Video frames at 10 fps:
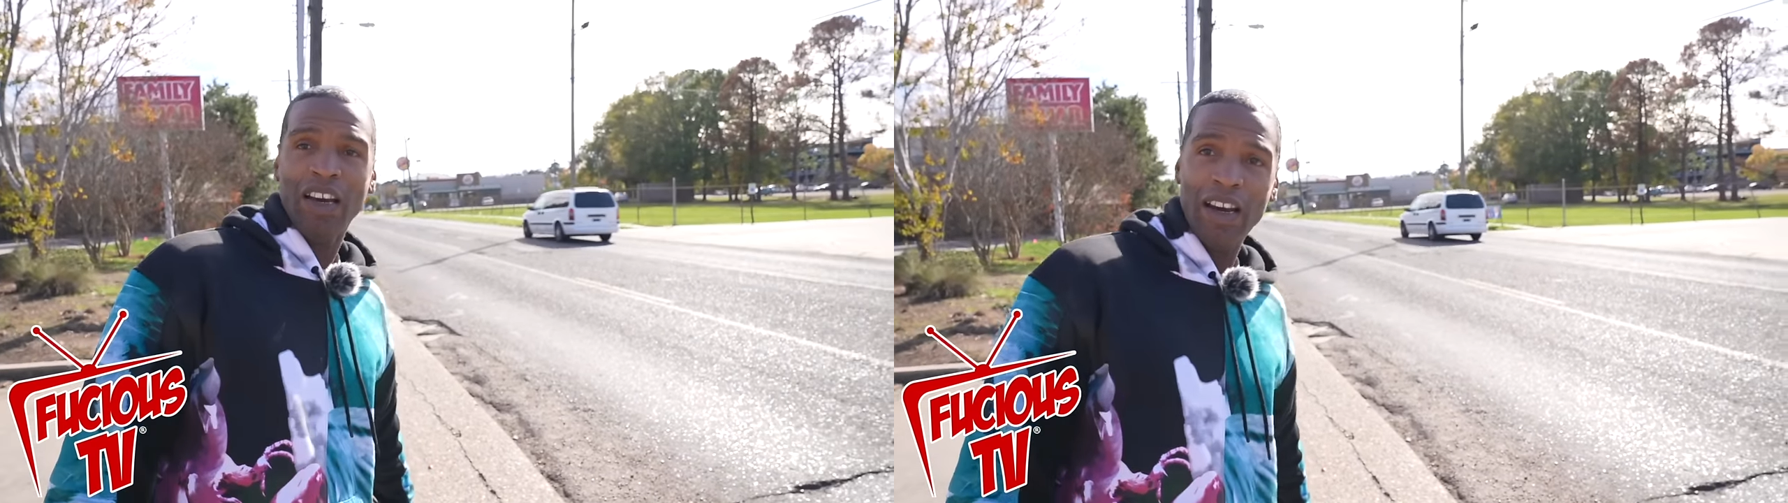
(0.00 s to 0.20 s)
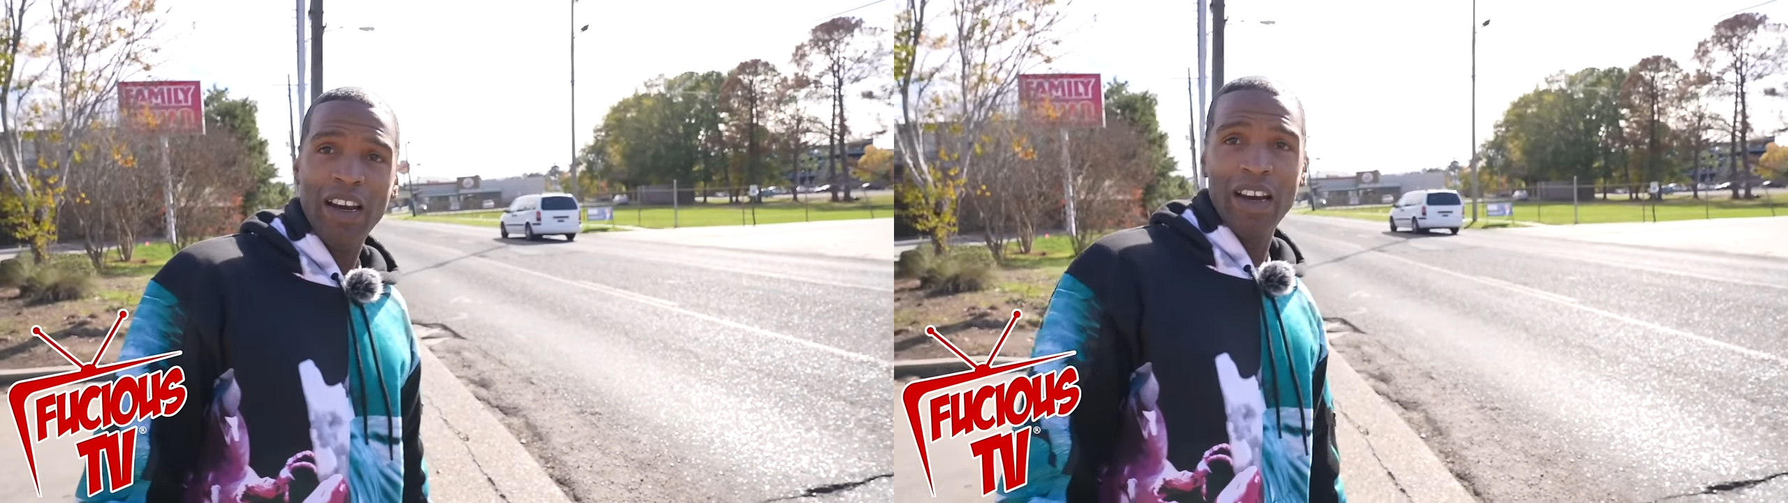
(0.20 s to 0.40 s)

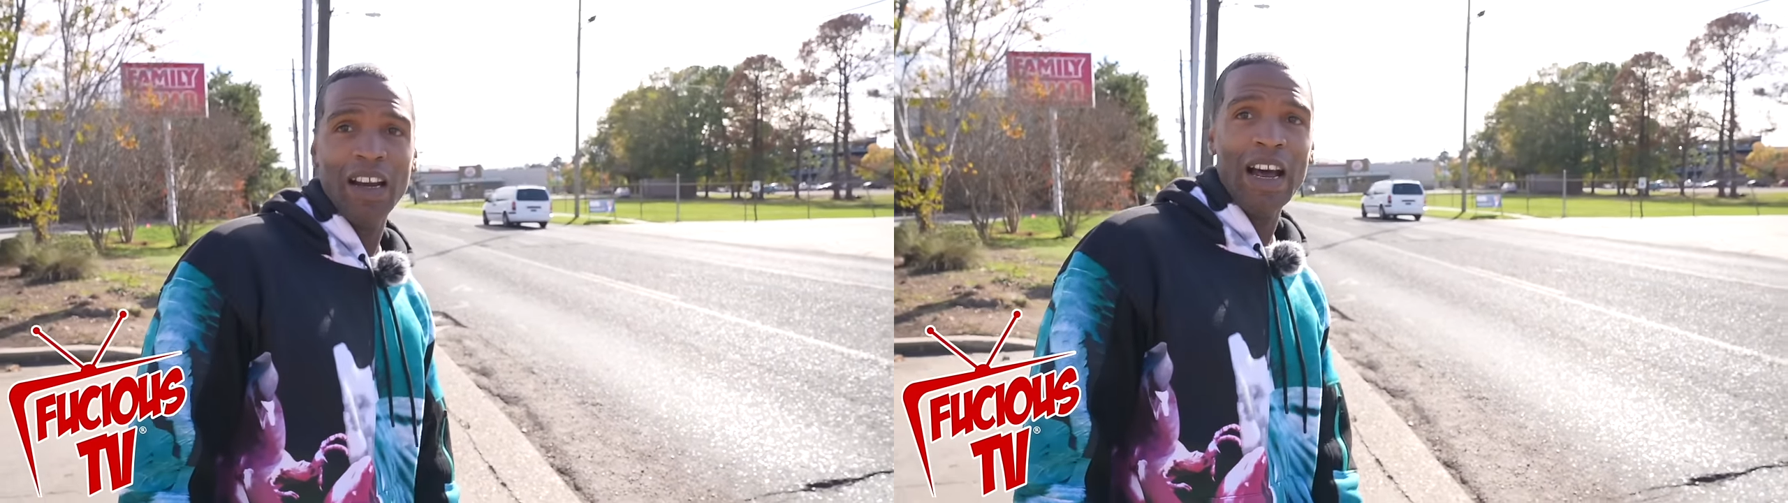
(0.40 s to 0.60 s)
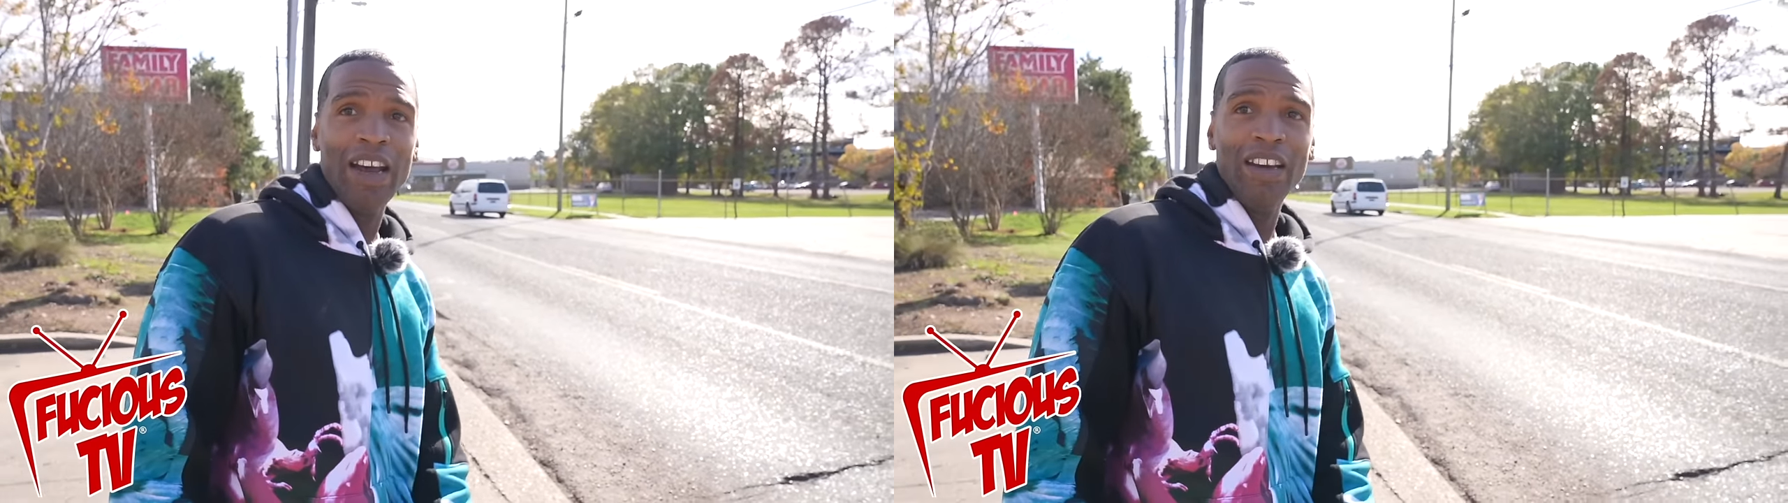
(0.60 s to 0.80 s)
Yeah,
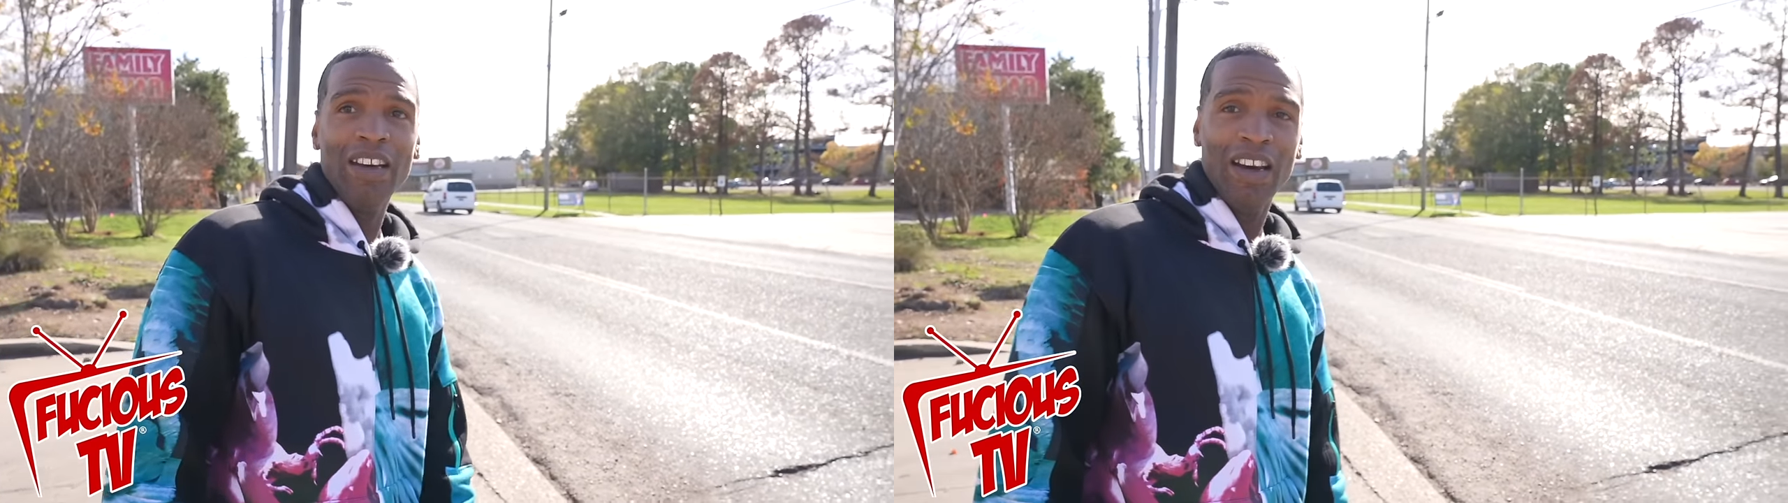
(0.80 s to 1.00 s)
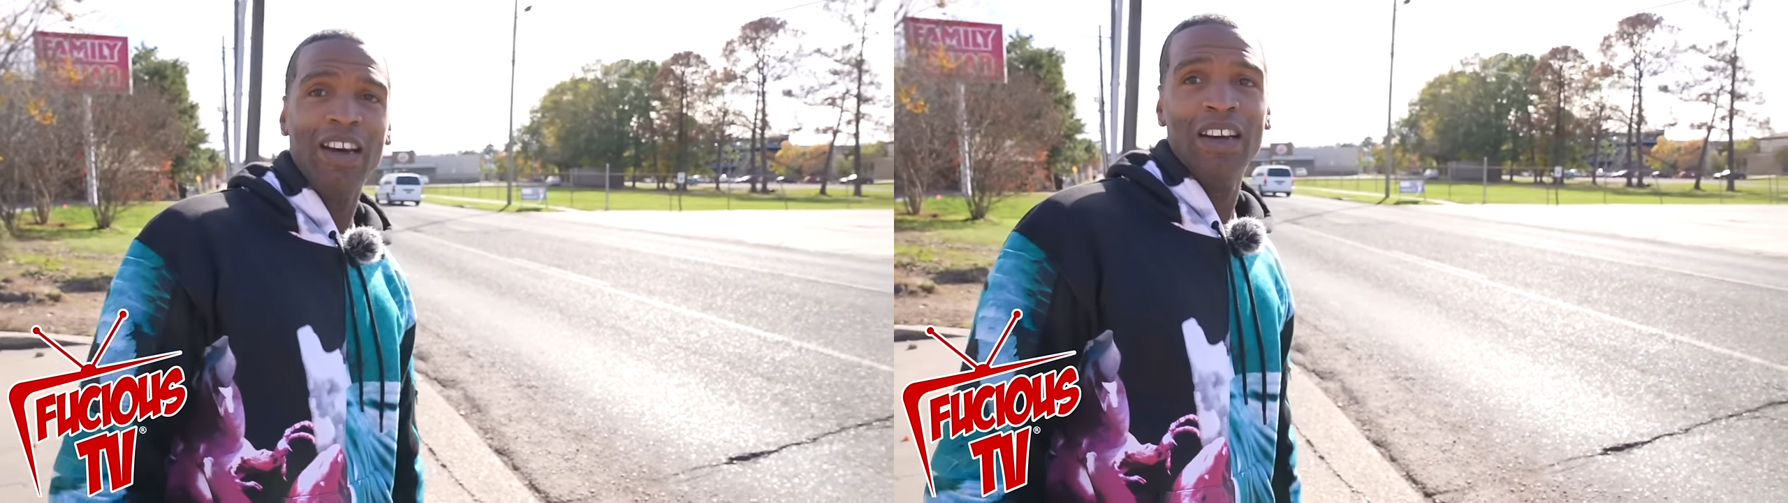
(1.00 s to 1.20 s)
like,
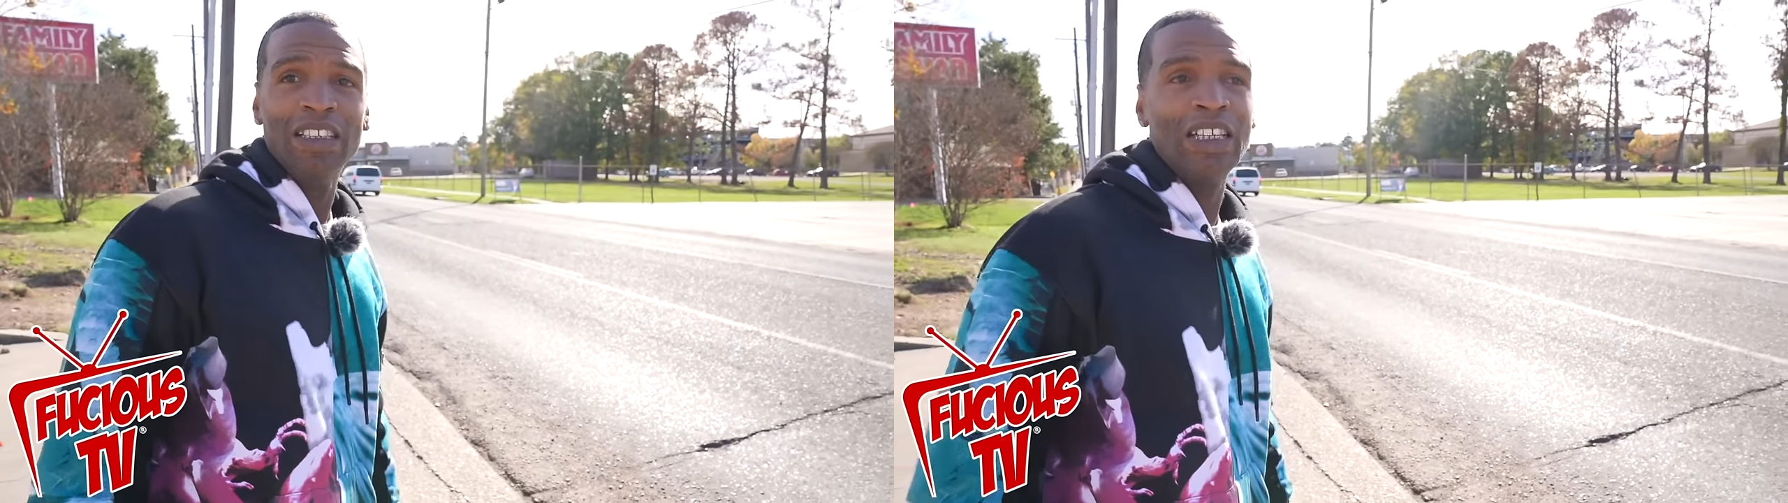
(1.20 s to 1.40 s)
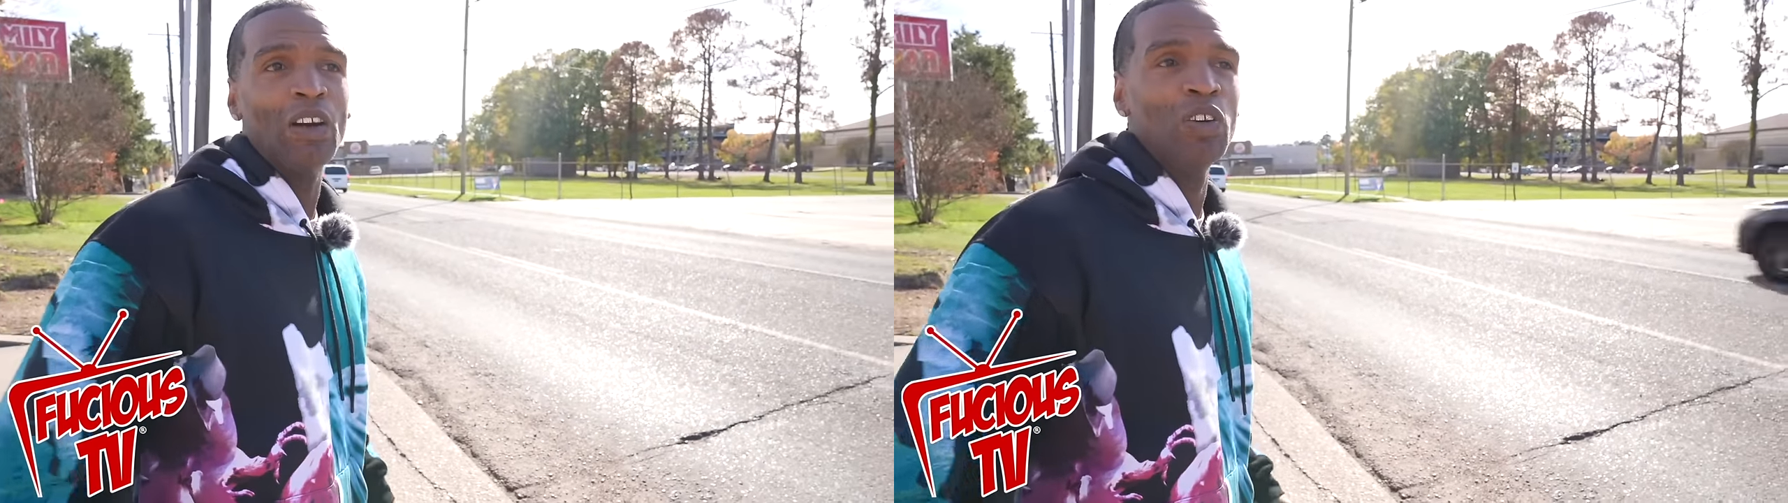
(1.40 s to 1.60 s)
yeah,
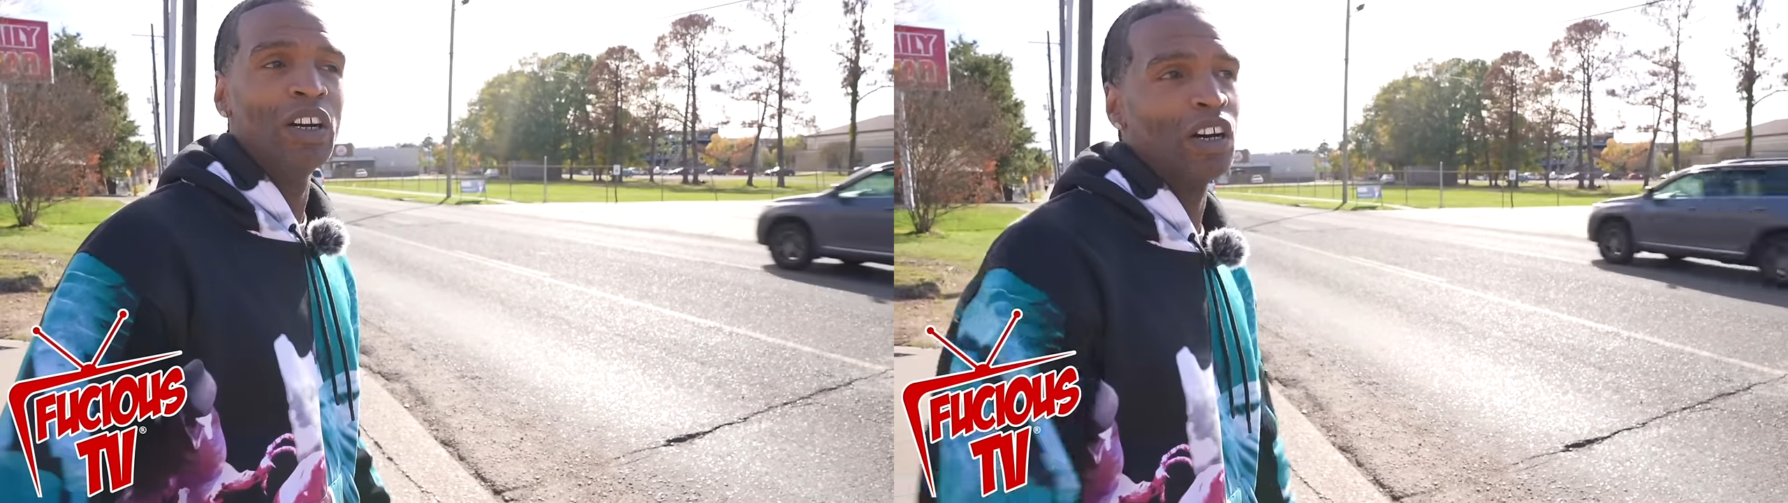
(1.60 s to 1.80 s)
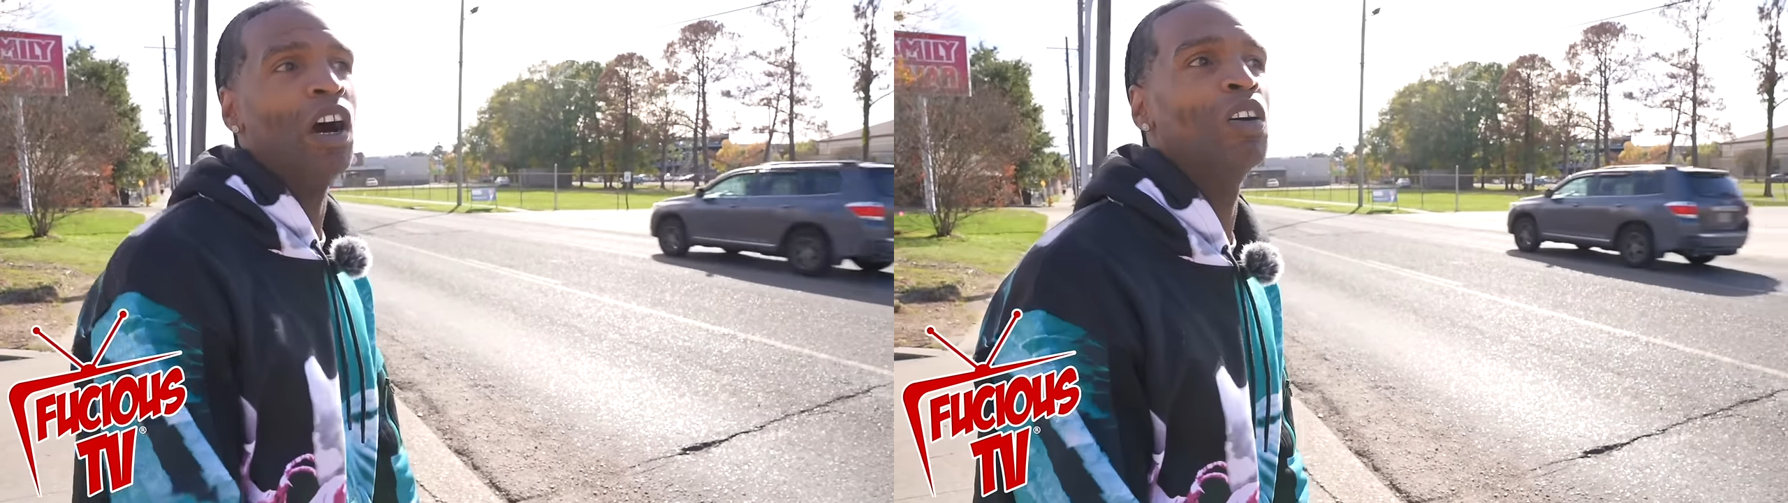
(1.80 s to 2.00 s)
this that
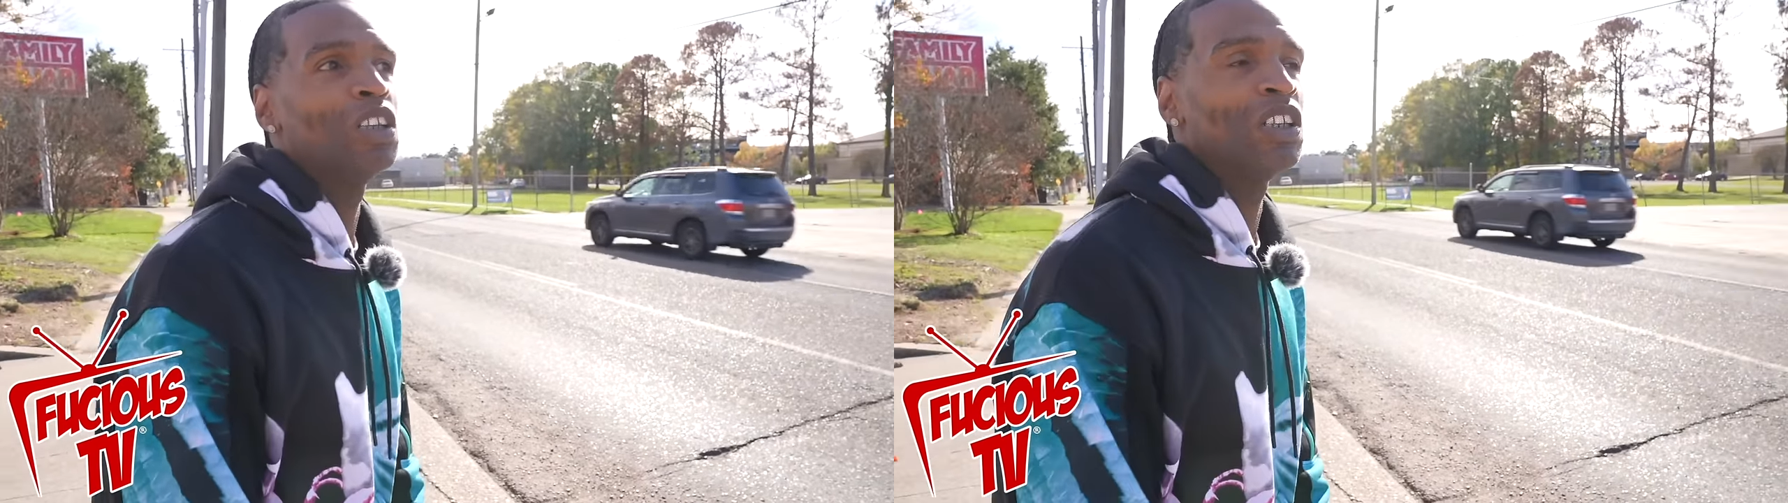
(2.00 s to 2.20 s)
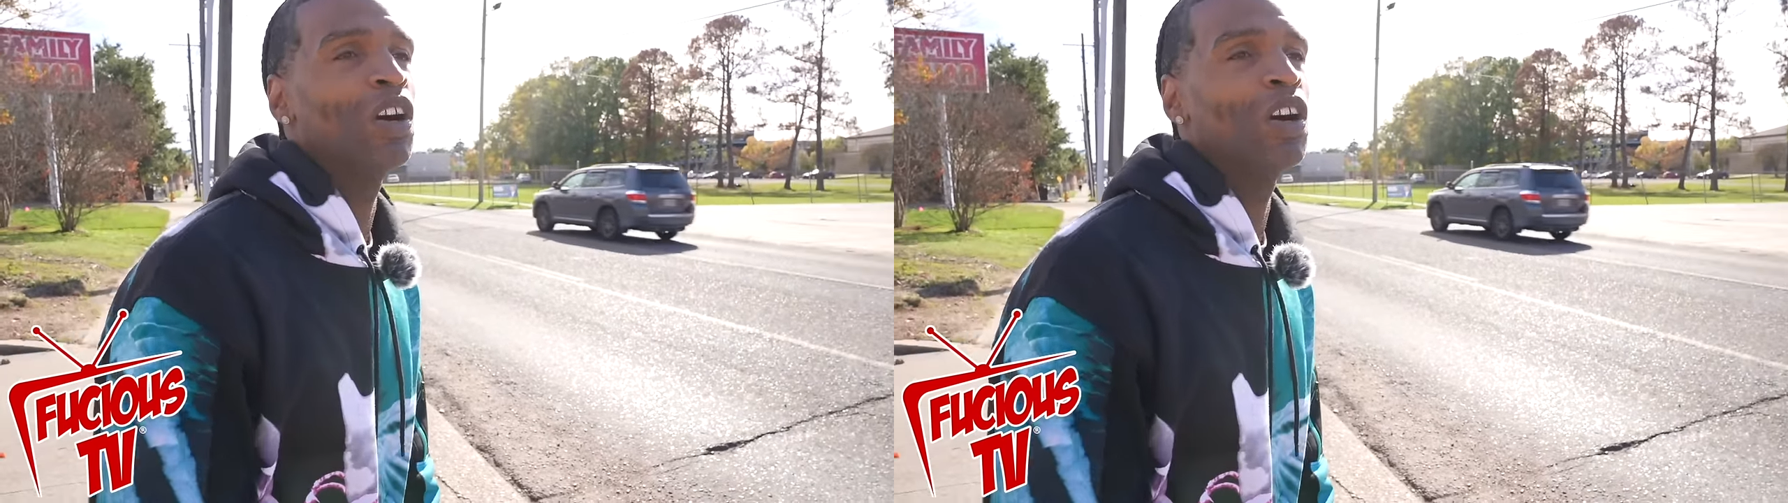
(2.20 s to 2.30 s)
real culture.